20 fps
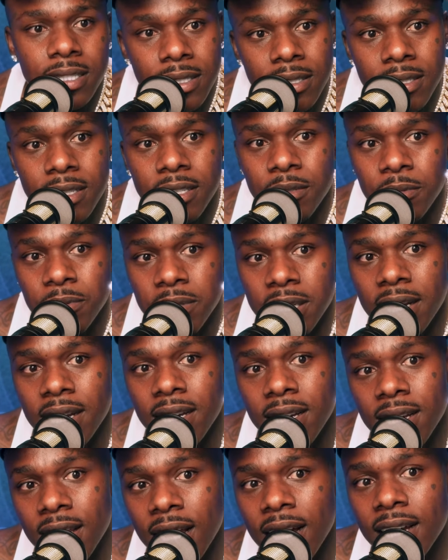you know what I'm
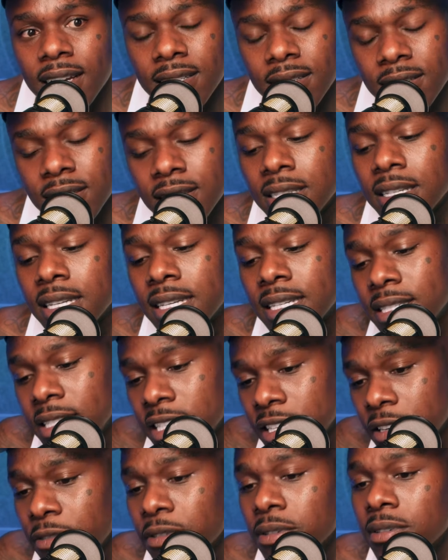saying? Like, shit hit
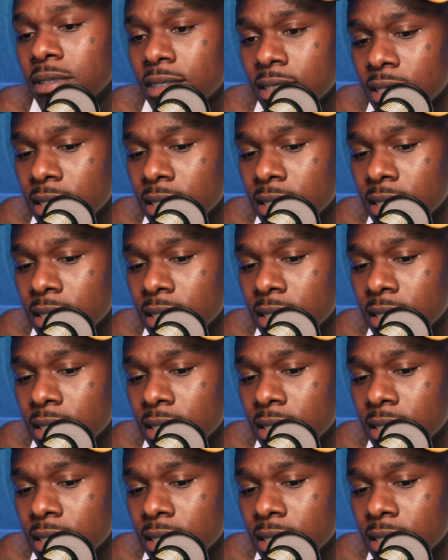different.